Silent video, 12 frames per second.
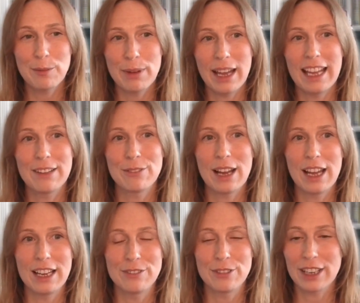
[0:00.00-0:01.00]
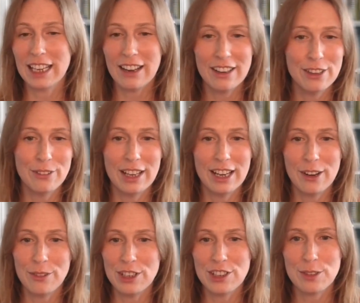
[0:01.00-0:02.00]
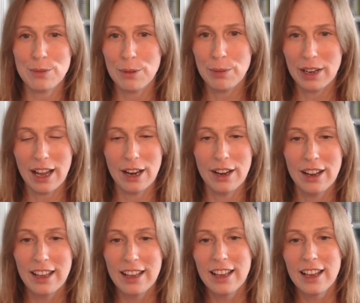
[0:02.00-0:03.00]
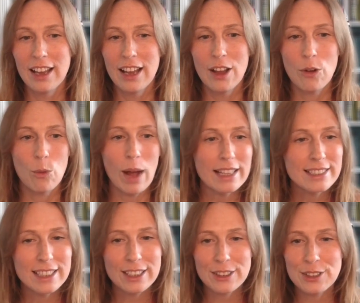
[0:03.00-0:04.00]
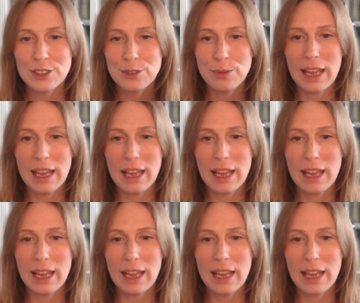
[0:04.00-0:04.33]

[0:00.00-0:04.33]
But when we're here in the winter, we put on wetsuits.